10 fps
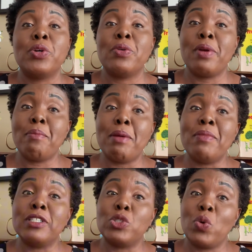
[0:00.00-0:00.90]

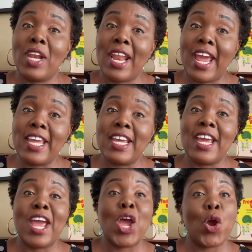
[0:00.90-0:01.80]
remember to like,
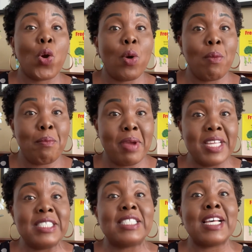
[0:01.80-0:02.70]
comment,